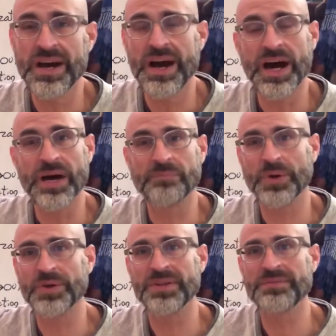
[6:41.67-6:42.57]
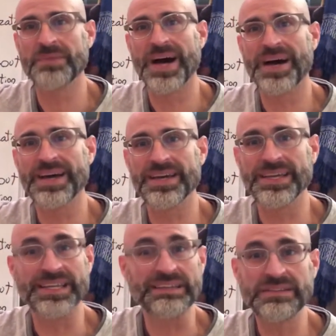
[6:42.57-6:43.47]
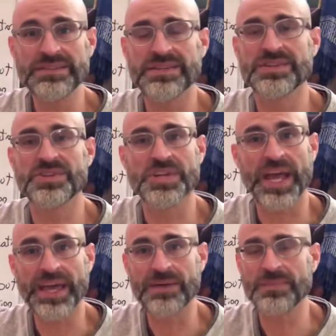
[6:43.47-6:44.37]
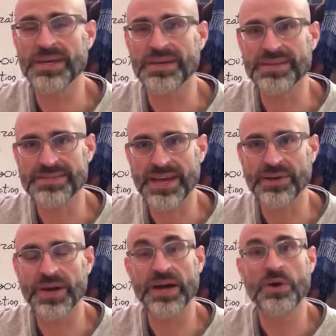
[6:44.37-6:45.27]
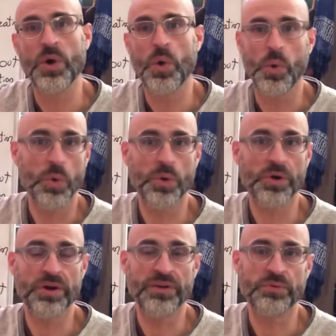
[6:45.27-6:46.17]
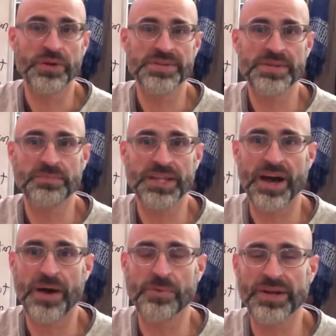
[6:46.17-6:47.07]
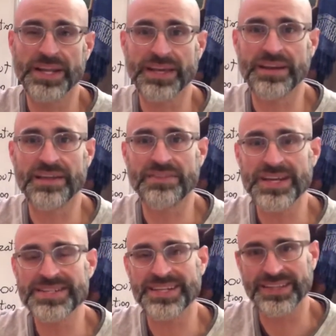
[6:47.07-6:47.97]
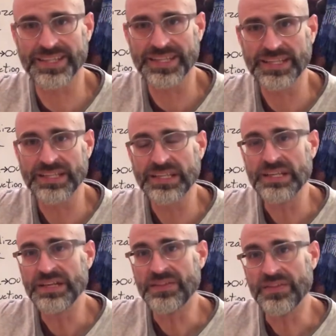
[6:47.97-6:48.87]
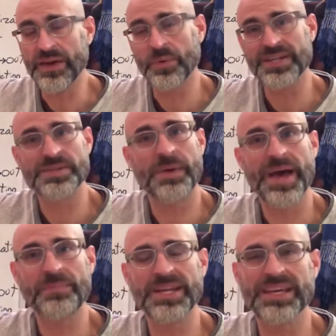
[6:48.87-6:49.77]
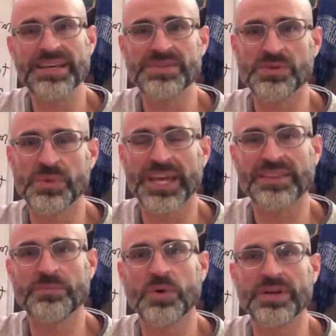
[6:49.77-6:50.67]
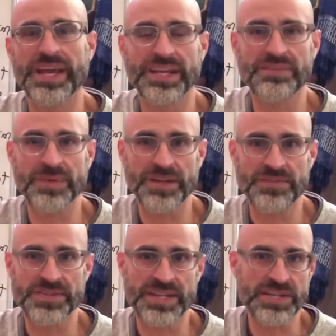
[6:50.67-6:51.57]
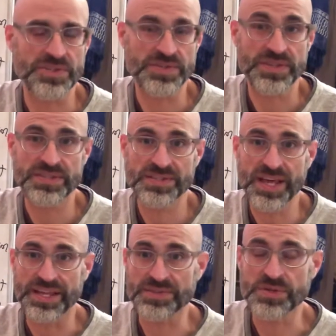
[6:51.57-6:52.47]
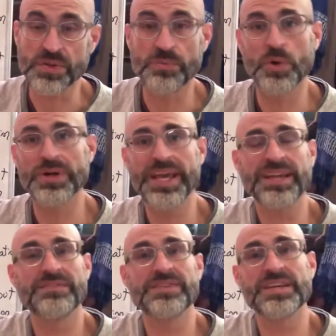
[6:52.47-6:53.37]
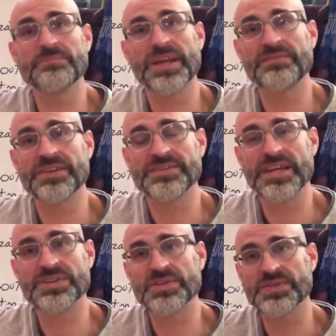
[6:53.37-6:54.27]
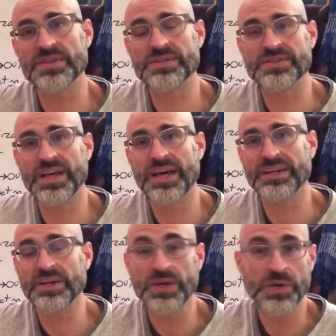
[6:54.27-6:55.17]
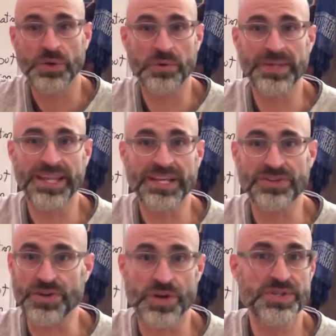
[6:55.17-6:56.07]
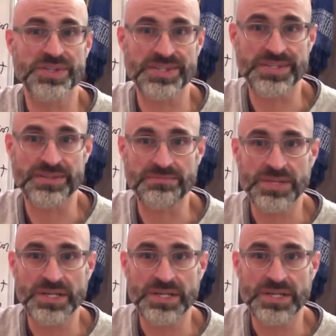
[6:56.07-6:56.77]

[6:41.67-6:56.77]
uh, burdened by guilt, shame, etc., or if we are simply operating inauthentically, that what ends up happening is we get the more negative manifestations of the sun. So the more negative manifestations of the sun could be like narcissism,